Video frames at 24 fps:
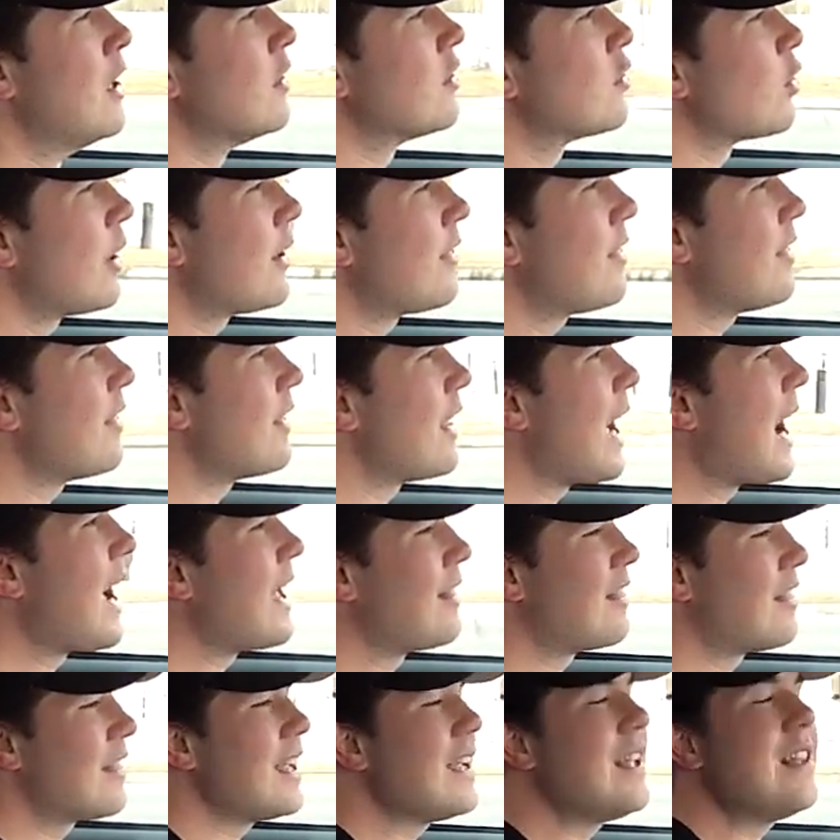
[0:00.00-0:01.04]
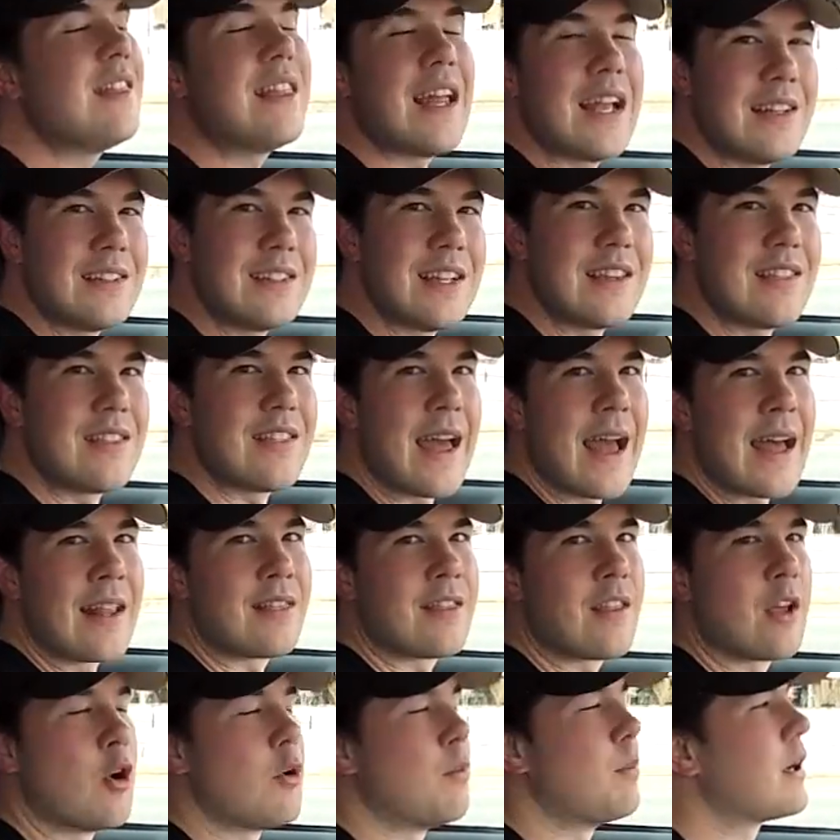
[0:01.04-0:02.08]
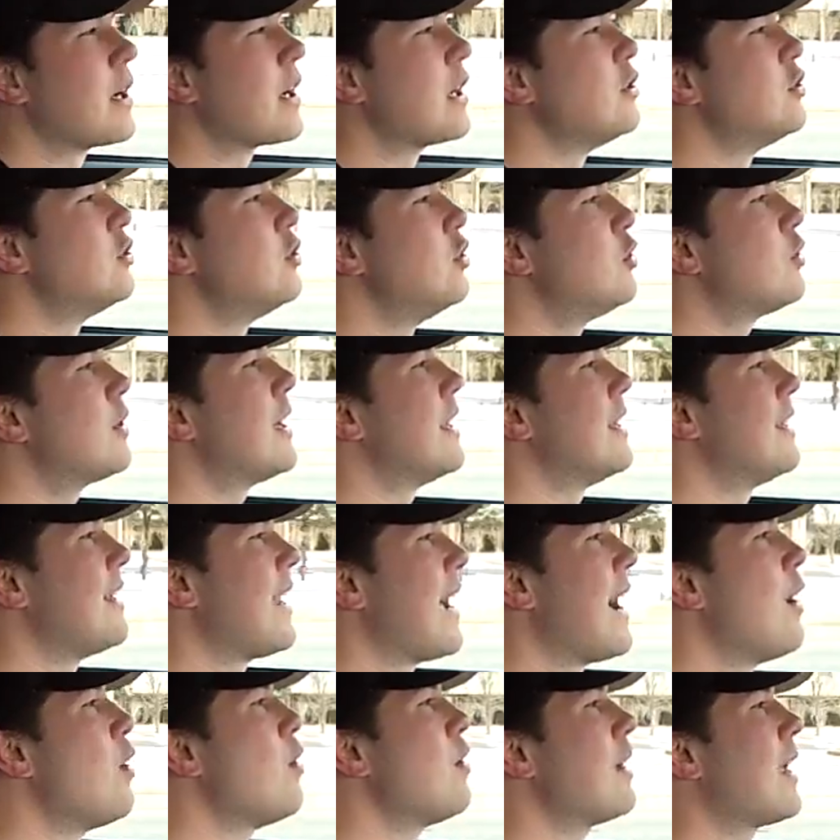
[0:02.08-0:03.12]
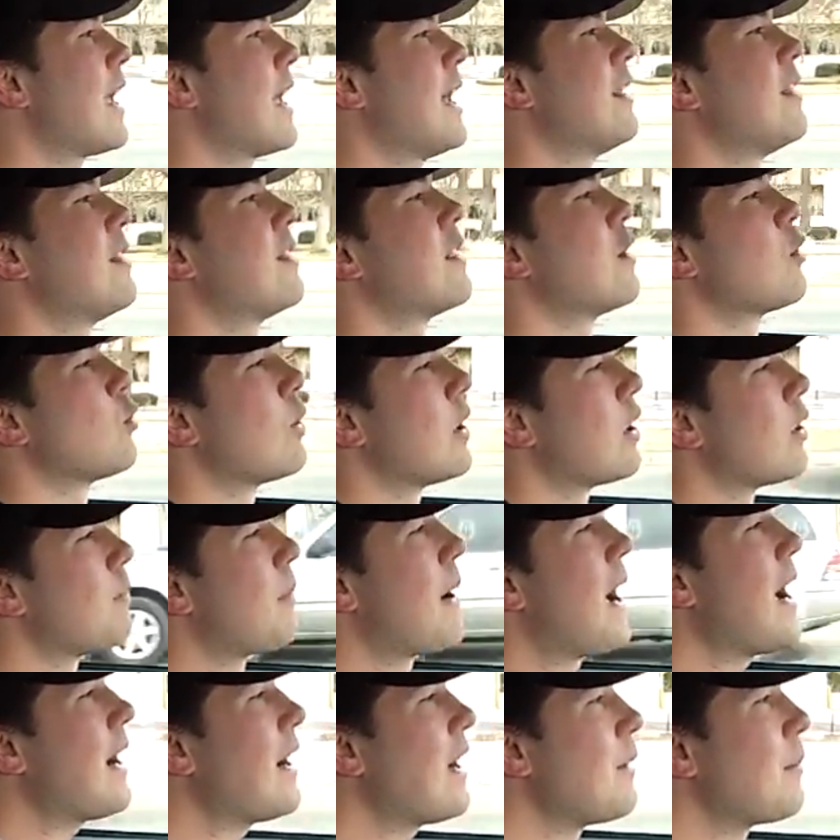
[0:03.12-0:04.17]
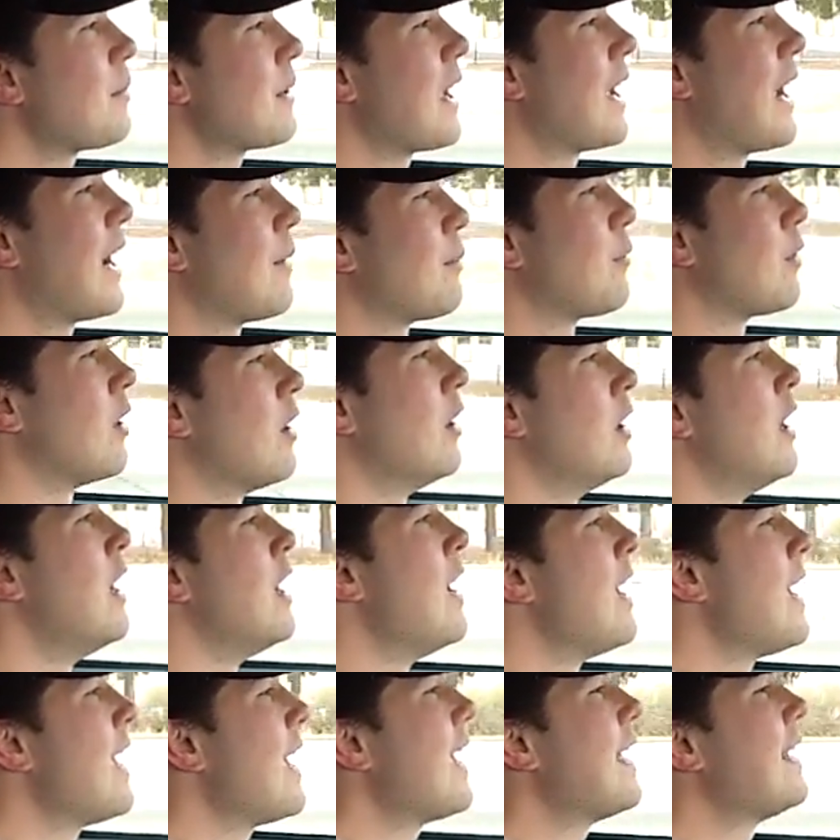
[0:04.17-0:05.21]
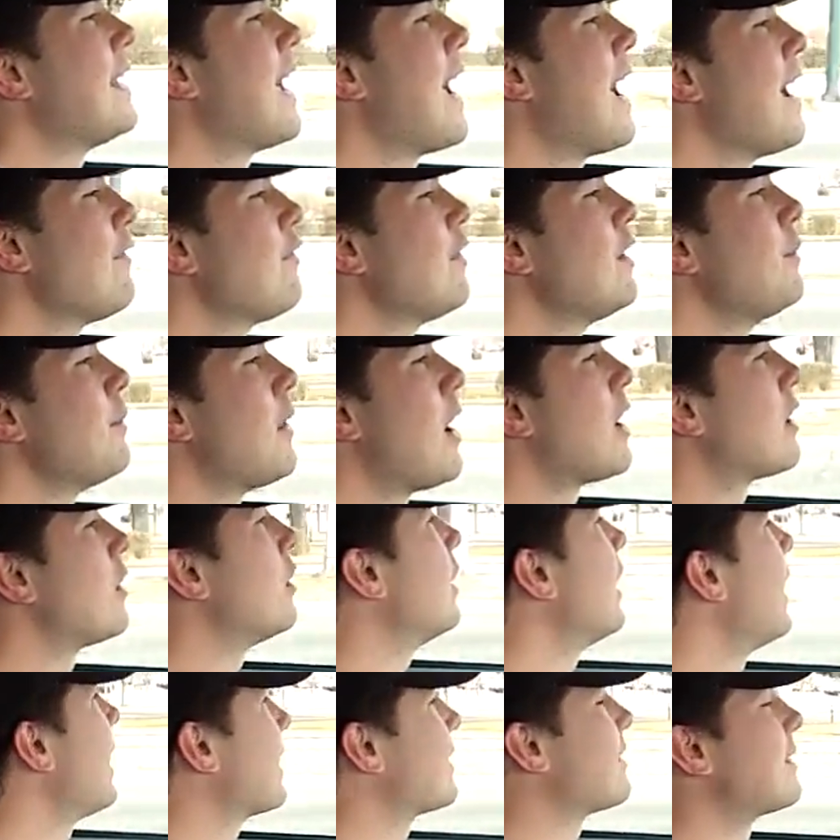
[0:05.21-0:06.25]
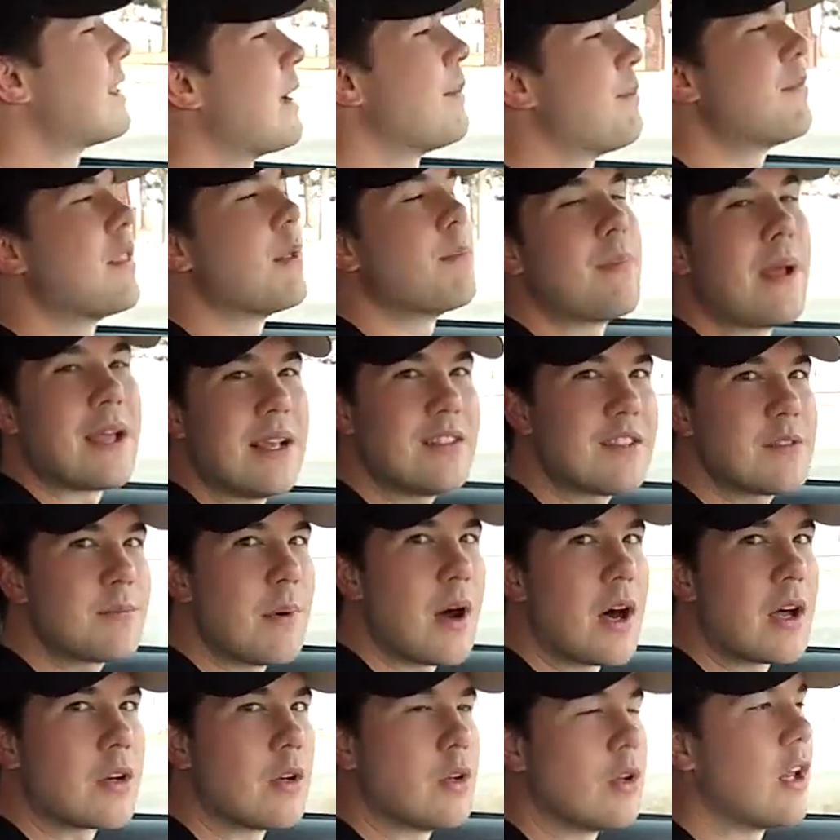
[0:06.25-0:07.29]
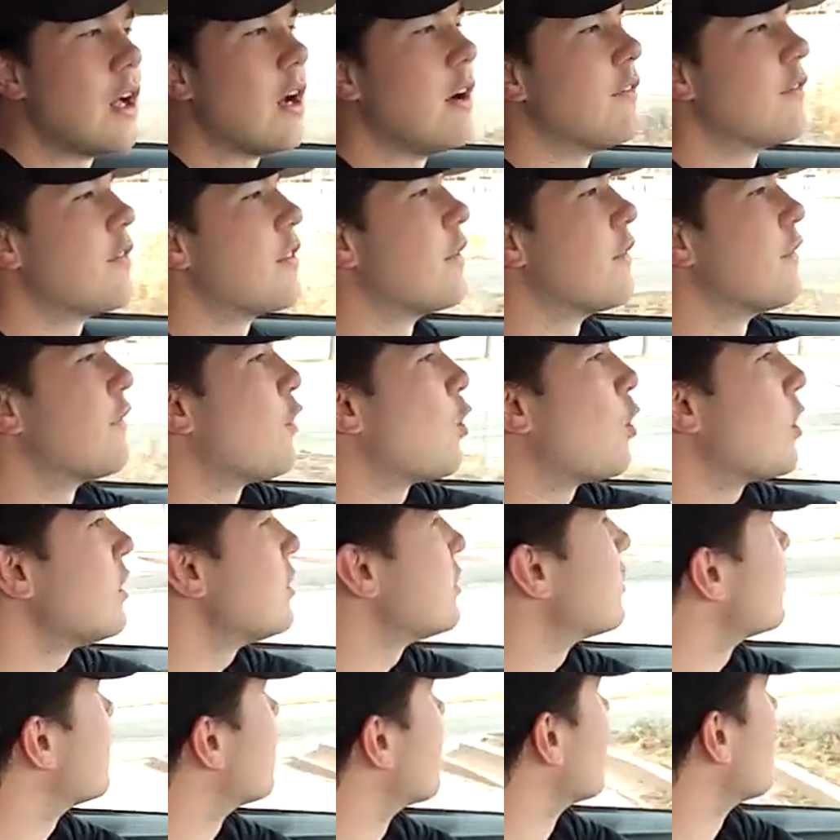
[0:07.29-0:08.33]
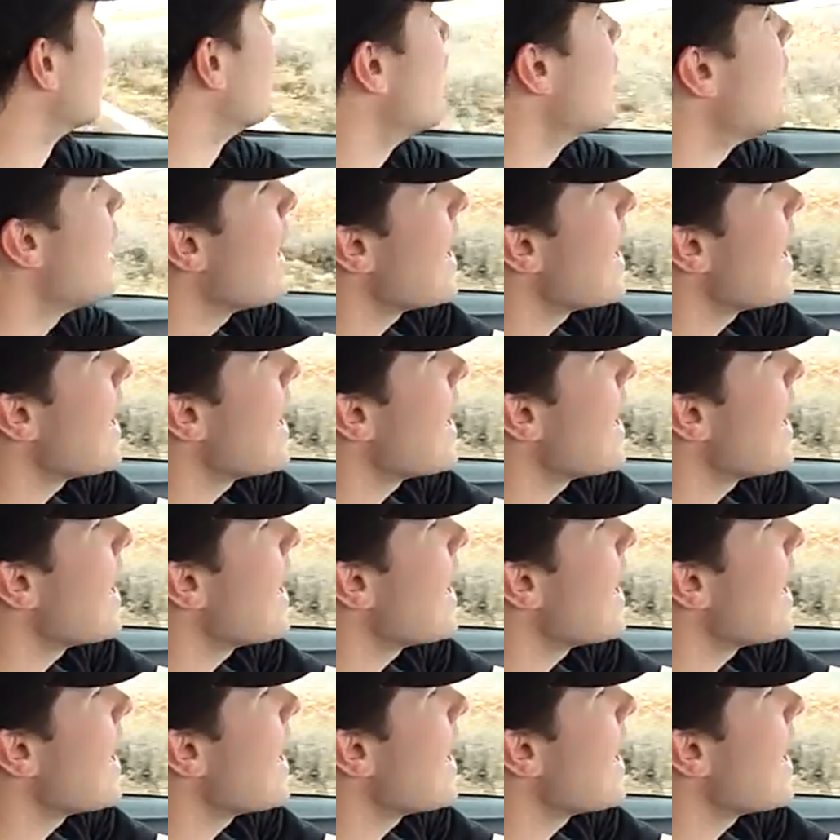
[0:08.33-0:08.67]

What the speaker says: So I think they did that though, because you can now get the rear backup camera in every model except the base model of the Forester.